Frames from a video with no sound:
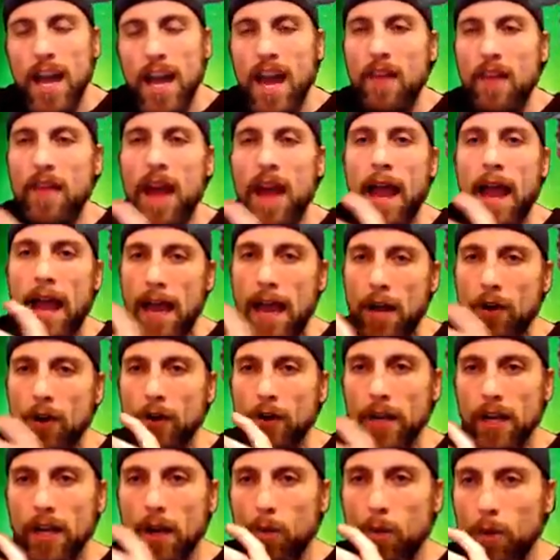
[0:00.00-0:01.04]
And that
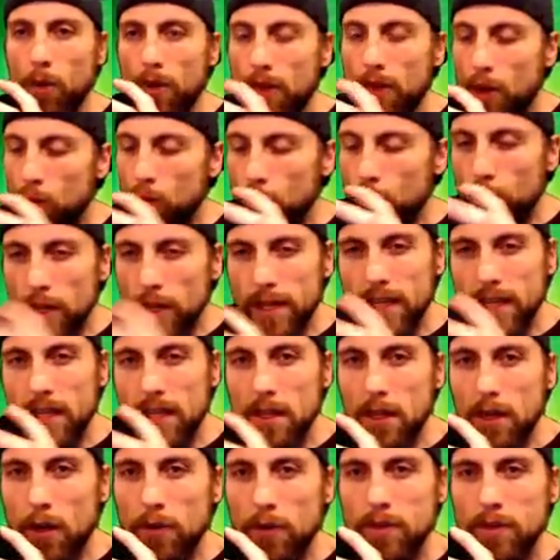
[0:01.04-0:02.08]
area where they're really
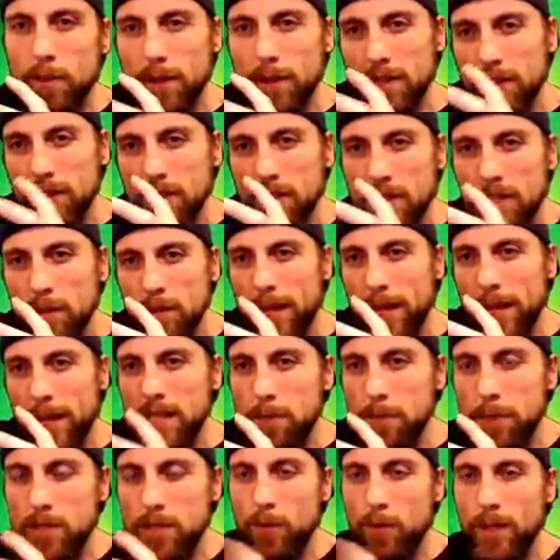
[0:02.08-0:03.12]
close, but there's a space
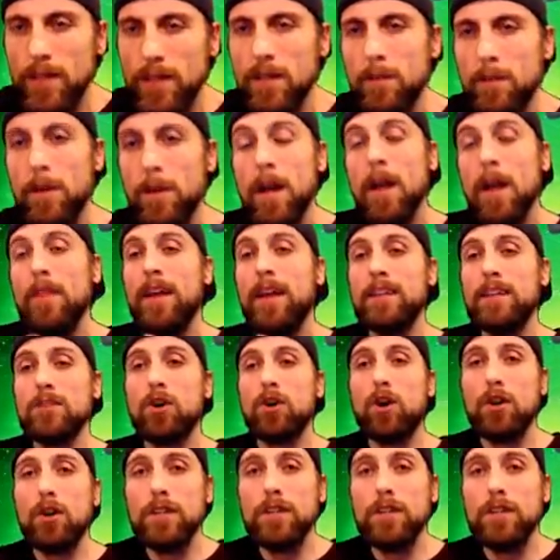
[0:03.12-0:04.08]
between them, that's called a